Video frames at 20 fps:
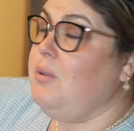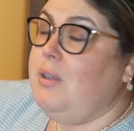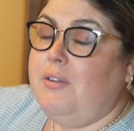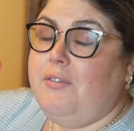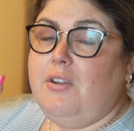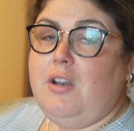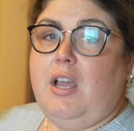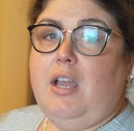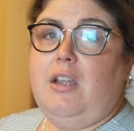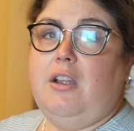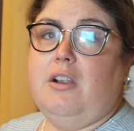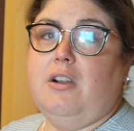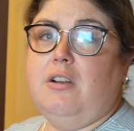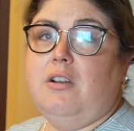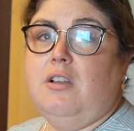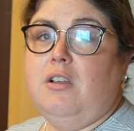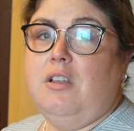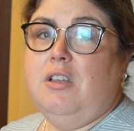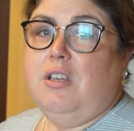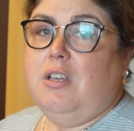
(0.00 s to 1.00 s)
we have an iron.
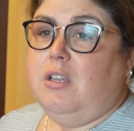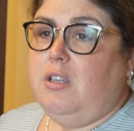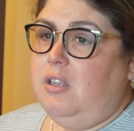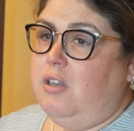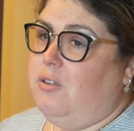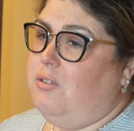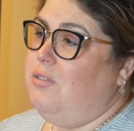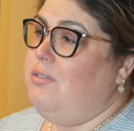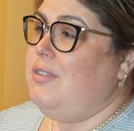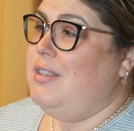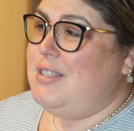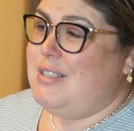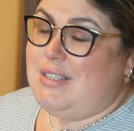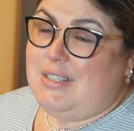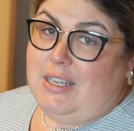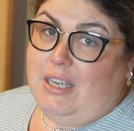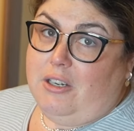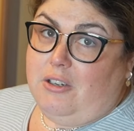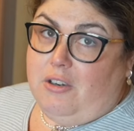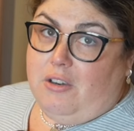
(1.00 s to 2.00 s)
You know, the
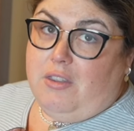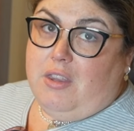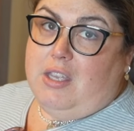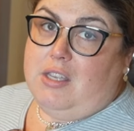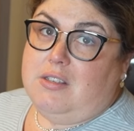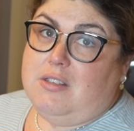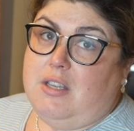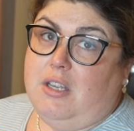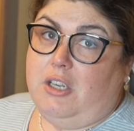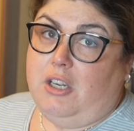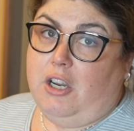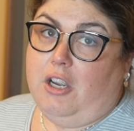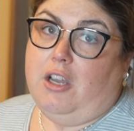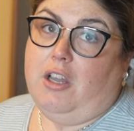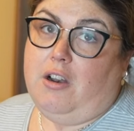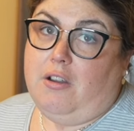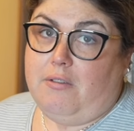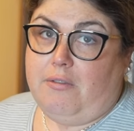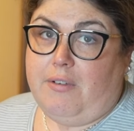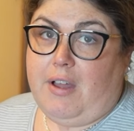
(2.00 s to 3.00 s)
standard things that you're
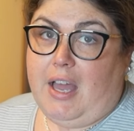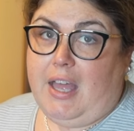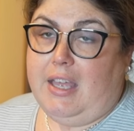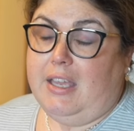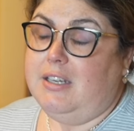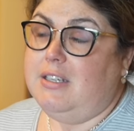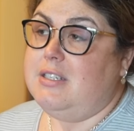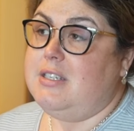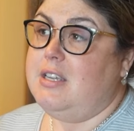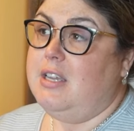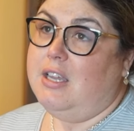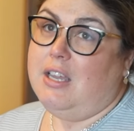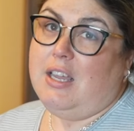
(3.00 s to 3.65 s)
gonna find